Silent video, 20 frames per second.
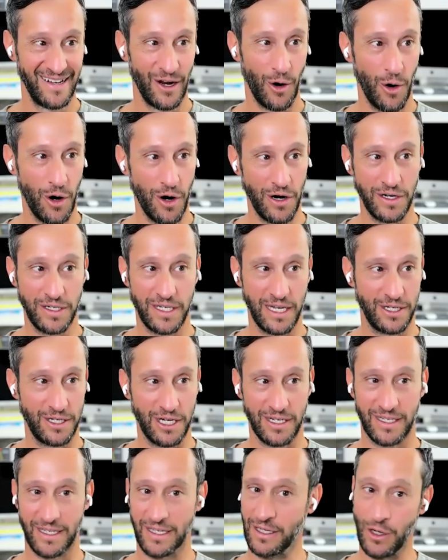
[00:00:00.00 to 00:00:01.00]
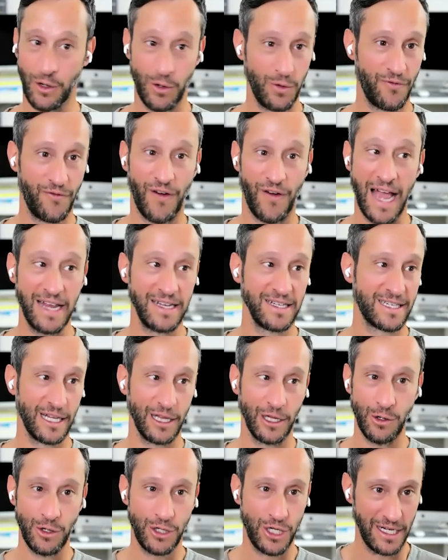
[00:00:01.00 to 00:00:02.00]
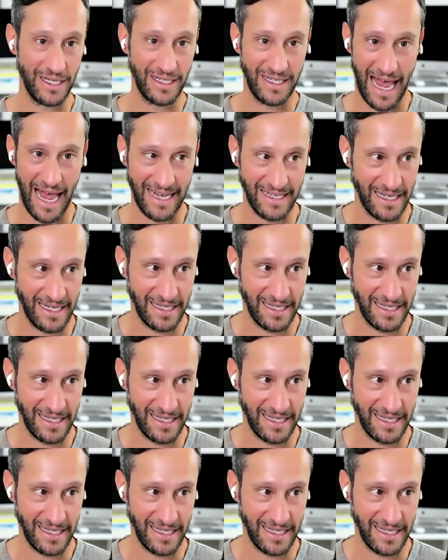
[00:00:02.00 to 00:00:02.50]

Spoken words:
Or is it just you find solutions as it